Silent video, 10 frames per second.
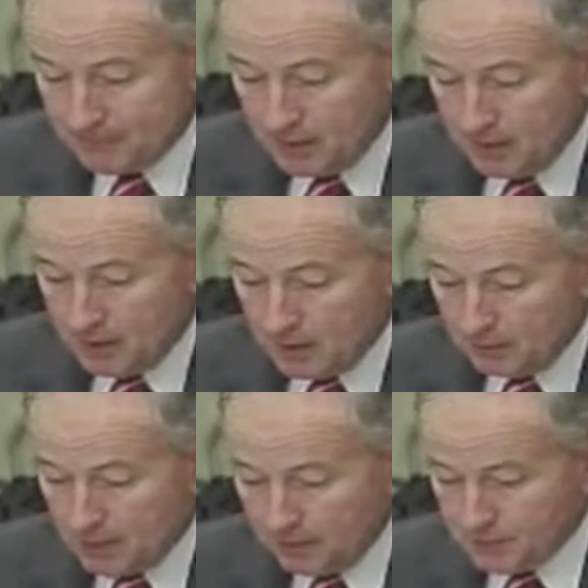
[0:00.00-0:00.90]
The
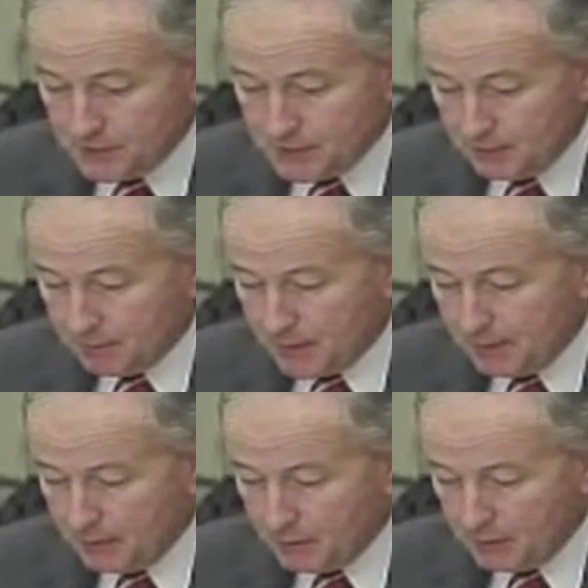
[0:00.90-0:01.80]
provinces have
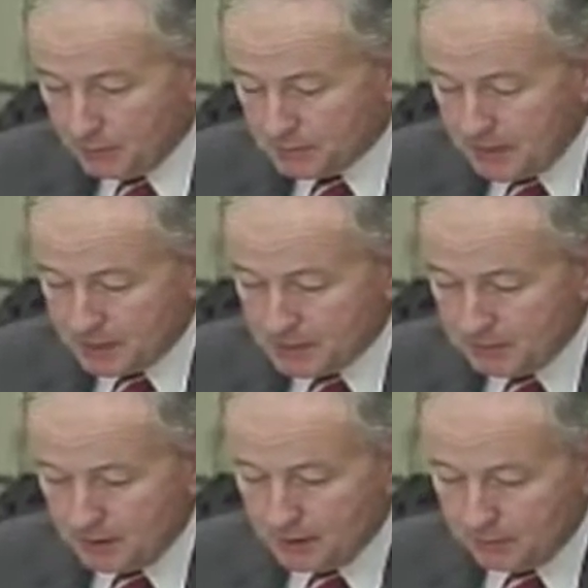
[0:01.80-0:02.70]
primary
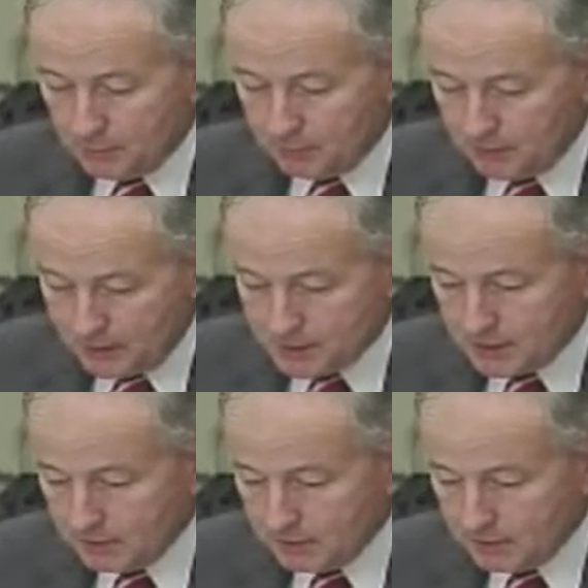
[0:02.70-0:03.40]
responsibility for policing,